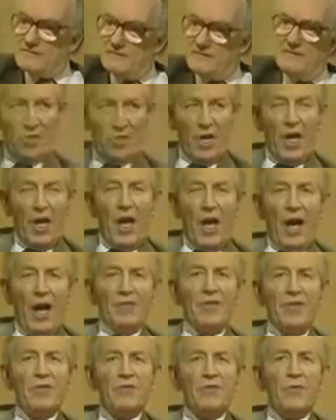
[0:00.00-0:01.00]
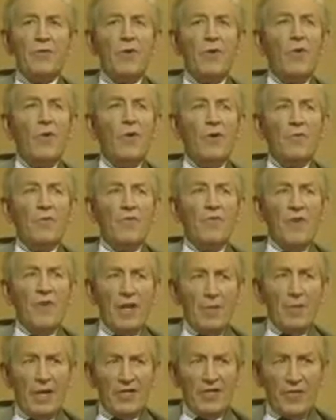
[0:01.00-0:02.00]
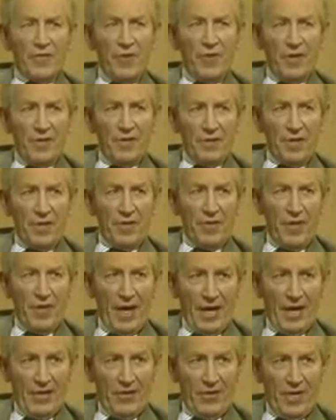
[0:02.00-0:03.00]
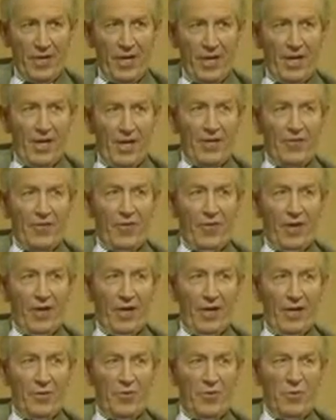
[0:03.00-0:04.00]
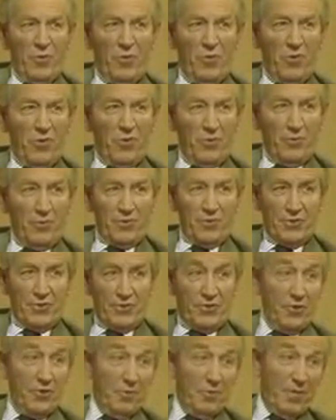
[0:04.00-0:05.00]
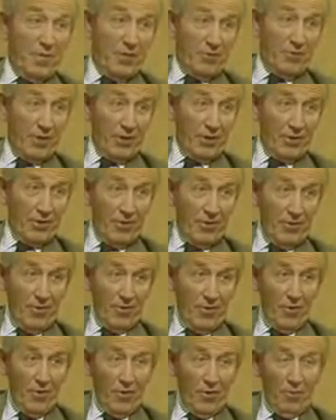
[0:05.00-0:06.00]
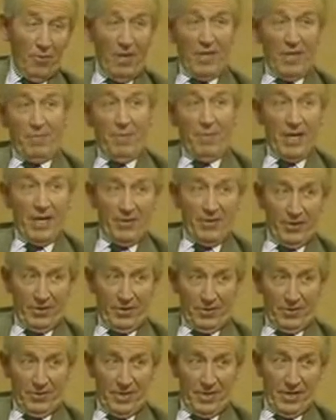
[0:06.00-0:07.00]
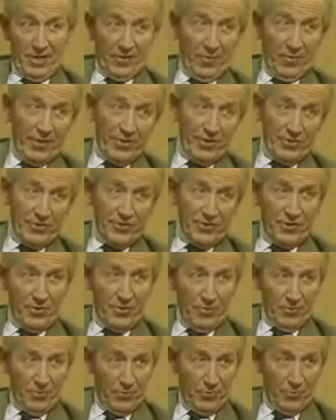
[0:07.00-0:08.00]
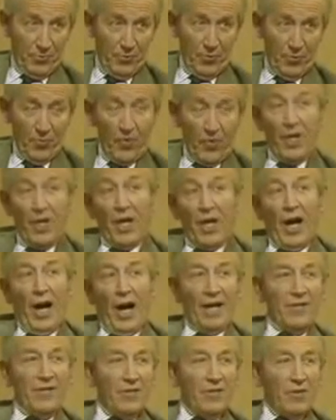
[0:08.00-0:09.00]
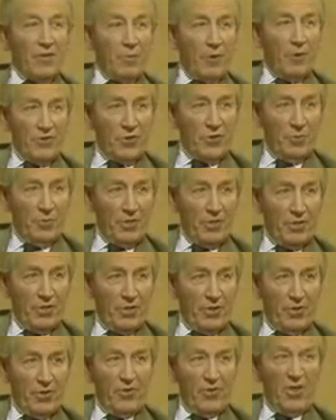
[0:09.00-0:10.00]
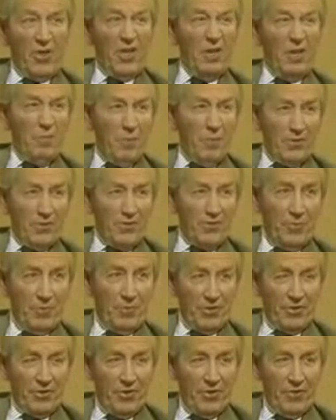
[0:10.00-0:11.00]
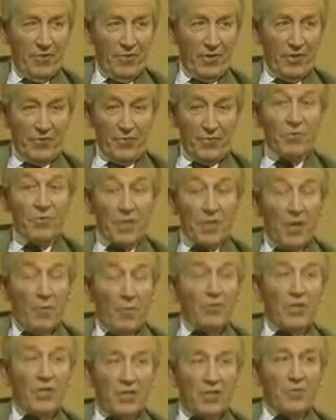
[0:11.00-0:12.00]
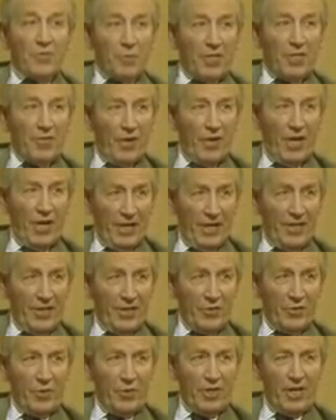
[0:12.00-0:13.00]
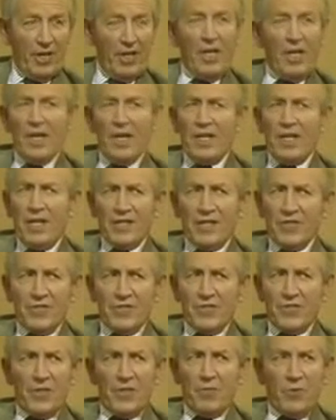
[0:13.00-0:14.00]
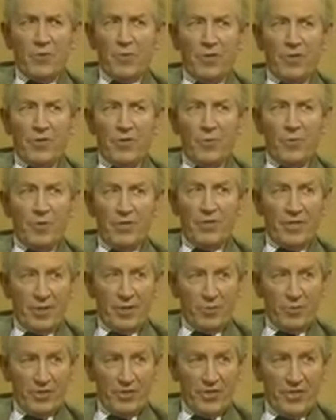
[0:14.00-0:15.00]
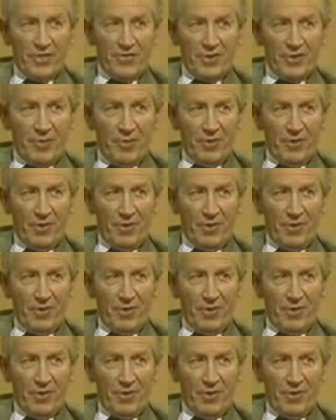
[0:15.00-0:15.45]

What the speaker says: Yes. I think to go on very much further than that and try to produce geometrical or mathematical equations in order to prove either the possibility or the impossibility of these views, which has been tried, has been done, doesn't seem to me to be terribly sensible.